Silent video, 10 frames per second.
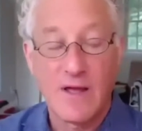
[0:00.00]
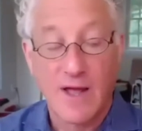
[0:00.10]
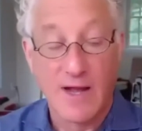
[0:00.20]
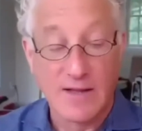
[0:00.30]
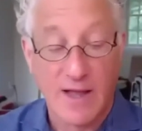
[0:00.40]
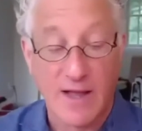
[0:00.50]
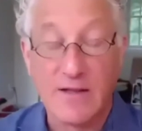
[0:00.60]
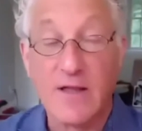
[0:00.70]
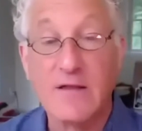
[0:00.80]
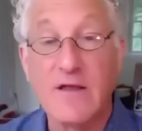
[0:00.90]

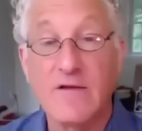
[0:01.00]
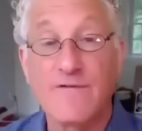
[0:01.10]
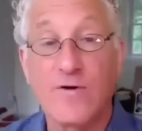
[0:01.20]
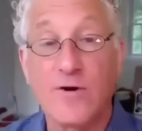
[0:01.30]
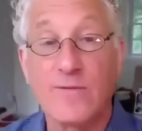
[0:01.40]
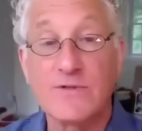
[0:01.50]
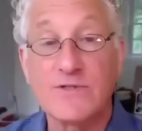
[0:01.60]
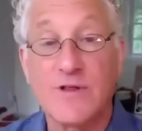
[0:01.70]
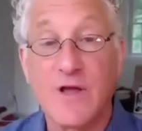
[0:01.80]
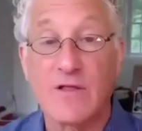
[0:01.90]
and Indian firms
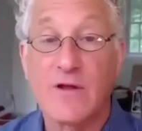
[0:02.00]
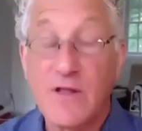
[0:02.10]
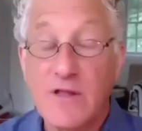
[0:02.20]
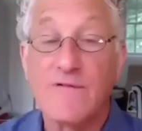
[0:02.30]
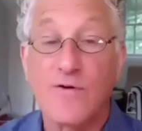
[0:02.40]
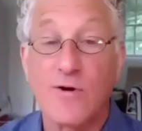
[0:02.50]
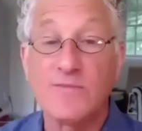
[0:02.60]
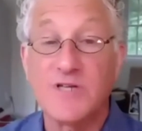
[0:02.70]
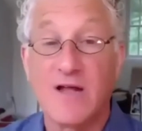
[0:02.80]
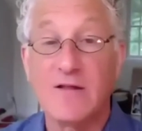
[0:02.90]
on the other. Indian
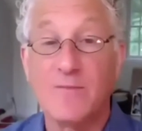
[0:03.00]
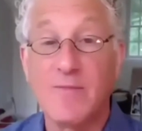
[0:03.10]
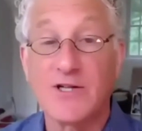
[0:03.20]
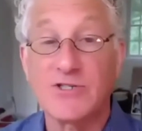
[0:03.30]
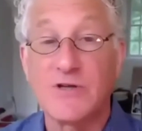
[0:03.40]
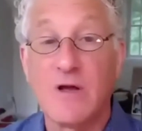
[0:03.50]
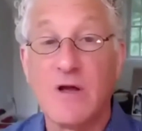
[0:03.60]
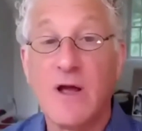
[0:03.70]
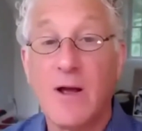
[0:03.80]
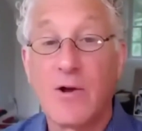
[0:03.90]
firms tend to be much
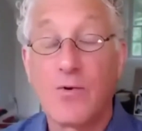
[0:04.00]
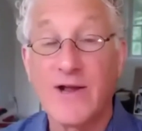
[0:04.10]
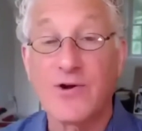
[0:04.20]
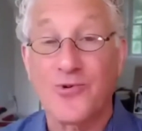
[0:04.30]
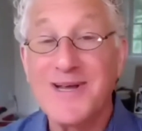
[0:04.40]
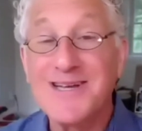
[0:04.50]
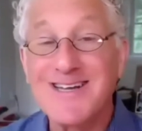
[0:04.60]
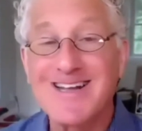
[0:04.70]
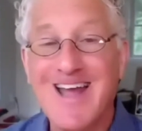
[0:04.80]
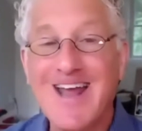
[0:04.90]
greater risk
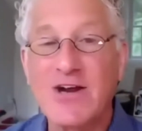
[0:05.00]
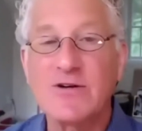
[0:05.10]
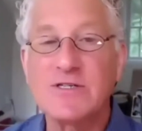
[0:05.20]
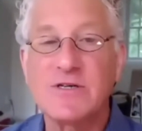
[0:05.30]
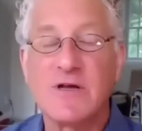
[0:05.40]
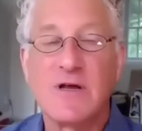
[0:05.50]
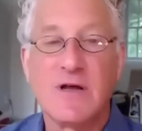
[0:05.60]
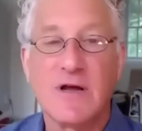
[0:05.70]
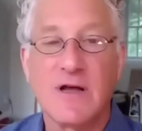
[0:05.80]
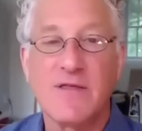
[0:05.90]
takers
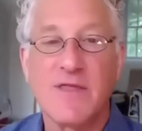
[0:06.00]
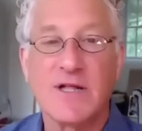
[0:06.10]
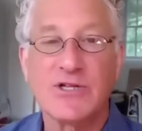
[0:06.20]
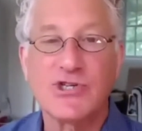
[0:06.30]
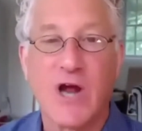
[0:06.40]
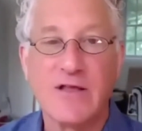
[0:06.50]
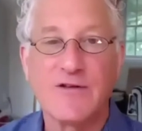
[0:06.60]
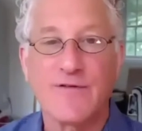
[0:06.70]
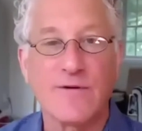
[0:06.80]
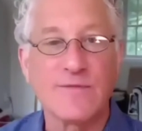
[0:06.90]
than Chinese
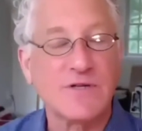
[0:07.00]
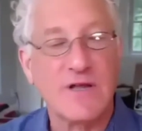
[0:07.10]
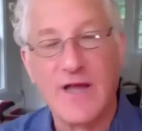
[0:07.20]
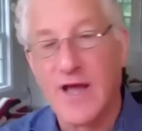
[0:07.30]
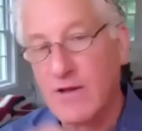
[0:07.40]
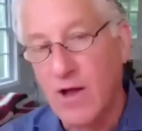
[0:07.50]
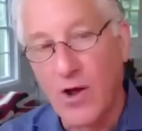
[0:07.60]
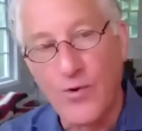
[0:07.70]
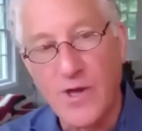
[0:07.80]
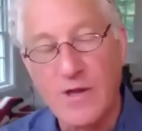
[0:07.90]
firms. And again,
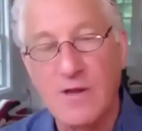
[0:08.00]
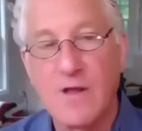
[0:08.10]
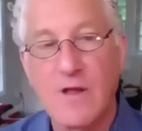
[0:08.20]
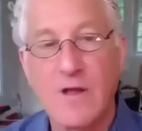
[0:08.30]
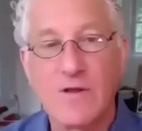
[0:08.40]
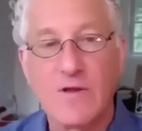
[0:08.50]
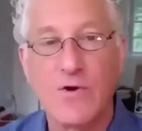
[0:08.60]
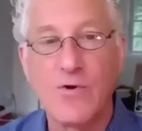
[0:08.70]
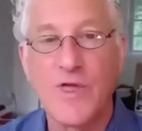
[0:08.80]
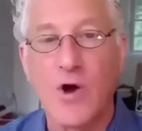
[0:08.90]
owing to
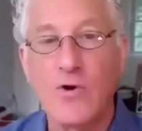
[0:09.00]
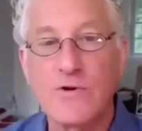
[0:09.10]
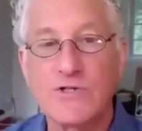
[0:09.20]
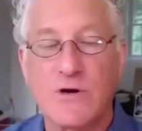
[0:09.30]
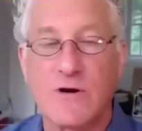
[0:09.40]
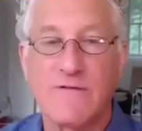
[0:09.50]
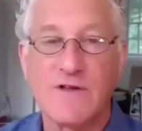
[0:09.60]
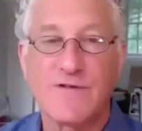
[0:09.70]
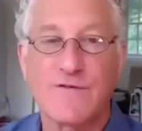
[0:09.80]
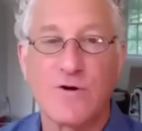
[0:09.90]
who the owners are of
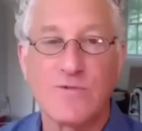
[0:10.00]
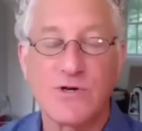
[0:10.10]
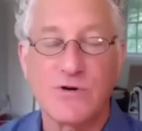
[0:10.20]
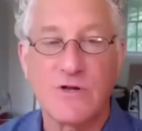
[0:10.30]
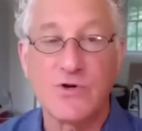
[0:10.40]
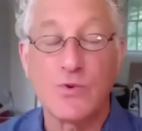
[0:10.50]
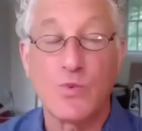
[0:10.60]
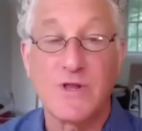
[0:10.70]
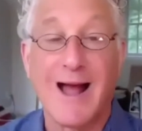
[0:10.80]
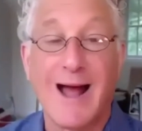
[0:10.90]
these firms, you
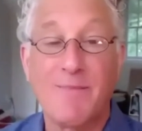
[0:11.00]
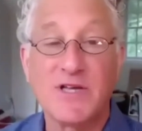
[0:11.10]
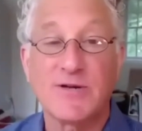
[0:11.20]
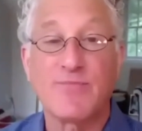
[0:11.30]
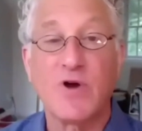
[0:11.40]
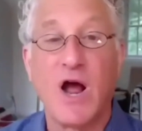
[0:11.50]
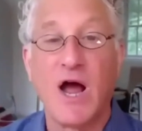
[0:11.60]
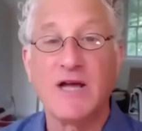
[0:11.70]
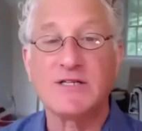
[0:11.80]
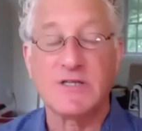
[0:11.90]
would not be
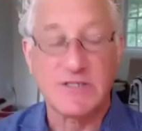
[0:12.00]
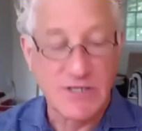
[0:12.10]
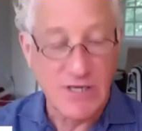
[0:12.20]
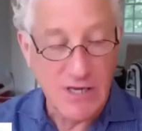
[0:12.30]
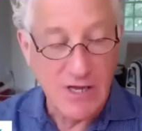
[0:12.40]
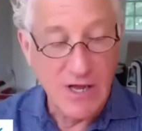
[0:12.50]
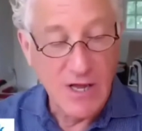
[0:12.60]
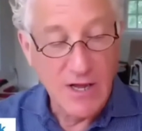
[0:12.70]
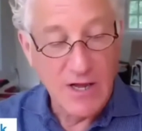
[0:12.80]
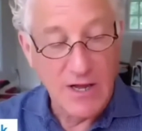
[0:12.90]
surprised to see
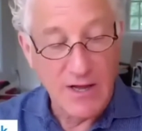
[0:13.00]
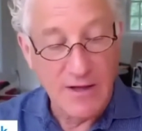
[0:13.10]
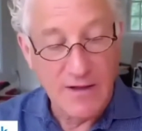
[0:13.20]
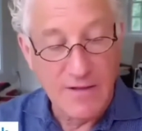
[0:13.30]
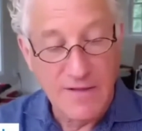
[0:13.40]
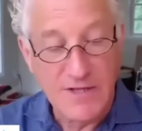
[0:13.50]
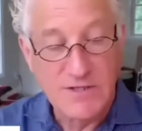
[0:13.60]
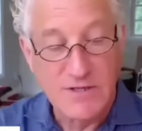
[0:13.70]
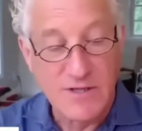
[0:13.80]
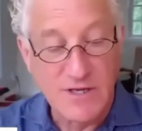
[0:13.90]

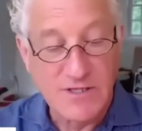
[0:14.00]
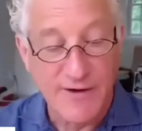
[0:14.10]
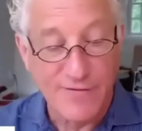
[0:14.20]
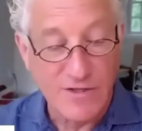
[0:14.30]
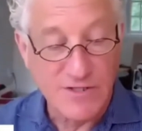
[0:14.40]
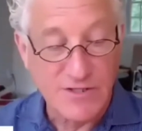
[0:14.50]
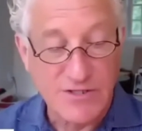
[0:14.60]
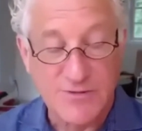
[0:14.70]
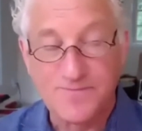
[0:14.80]
these differences.